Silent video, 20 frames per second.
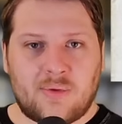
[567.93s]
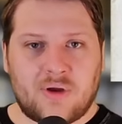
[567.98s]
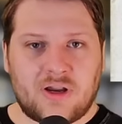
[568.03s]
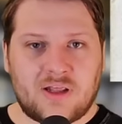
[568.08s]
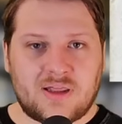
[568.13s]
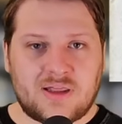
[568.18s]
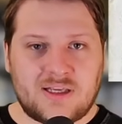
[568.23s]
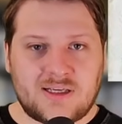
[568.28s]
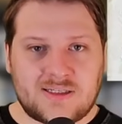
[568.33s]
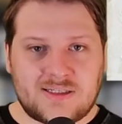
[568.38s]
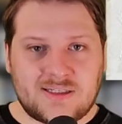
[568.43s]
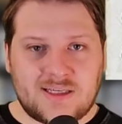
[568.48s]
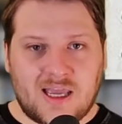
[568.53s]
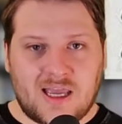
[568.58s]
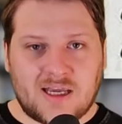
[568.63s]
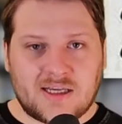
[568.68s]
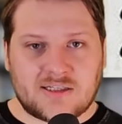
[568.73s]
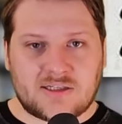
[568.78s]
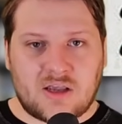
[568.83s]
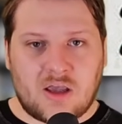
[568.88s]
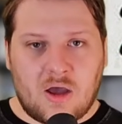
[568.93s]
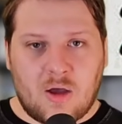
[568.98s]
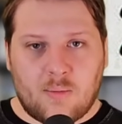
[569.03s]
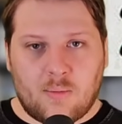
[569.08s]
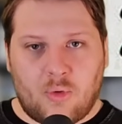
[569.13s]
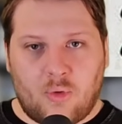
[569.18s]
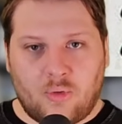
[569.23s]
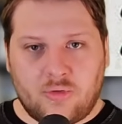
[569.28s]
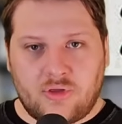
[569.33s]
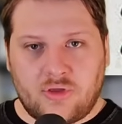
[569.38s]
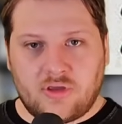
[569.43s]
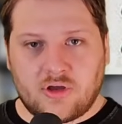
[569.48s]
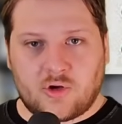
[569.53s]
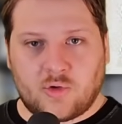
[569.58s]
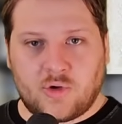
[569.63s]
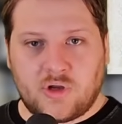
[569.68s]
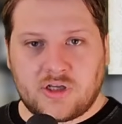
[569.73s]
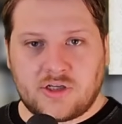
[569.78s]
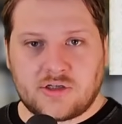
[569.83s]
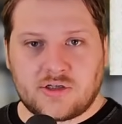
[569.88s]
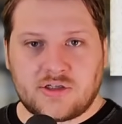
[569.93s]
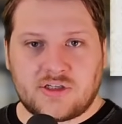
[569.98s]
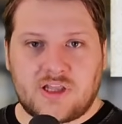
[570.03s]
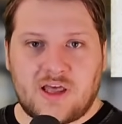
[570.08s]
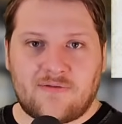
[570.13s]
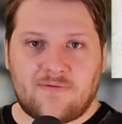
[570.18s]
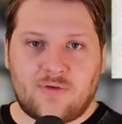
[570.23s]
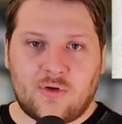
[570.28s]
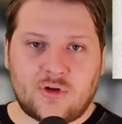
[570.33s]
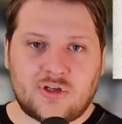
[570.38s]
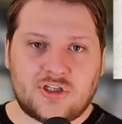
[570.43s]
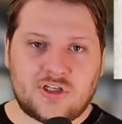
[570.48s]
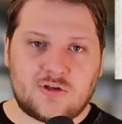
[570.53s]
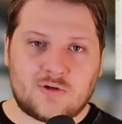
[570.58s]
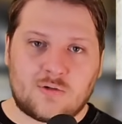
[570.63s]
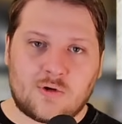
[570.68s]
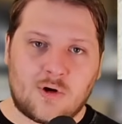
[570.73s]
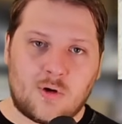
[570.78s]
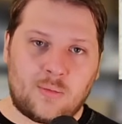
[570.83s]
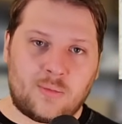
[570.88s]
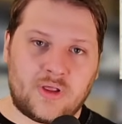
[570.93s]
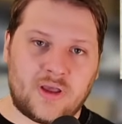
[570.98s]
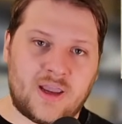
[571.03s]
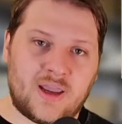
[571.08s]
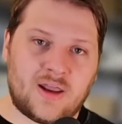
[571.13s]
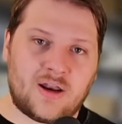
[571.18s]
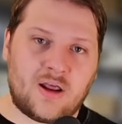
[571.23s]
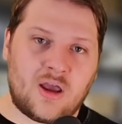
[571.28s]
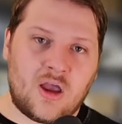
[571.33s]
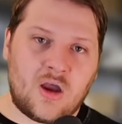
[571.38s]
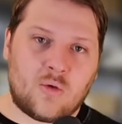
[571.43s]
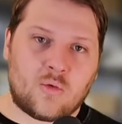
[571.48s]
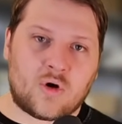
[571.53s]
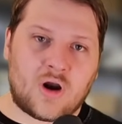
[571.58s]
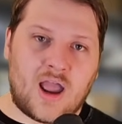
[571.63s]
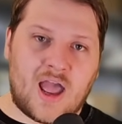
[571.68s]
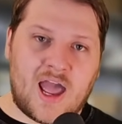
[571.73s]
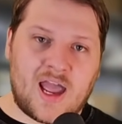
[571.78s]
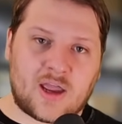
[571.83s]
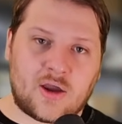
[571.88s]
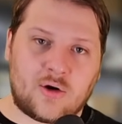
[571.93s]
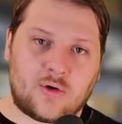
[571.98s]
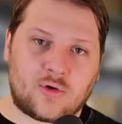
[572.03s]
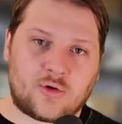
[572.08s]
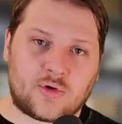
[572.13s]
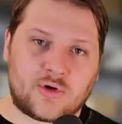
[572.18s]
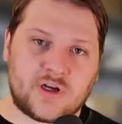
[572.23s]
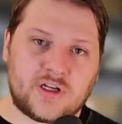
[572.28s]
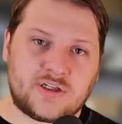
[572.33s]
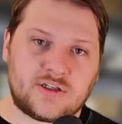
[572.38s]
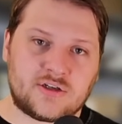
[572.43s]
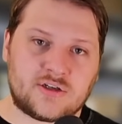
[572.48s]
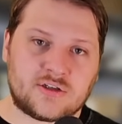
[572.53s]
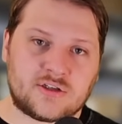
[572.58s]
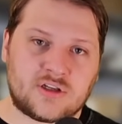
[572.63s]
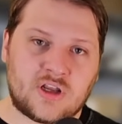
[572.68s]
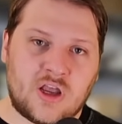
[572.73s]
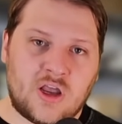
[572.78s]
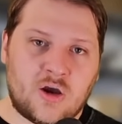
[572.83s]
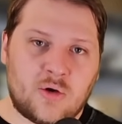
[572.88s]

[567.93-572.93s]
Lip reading: in this case, both of the creatures that Fujitoro played were Echo creatures,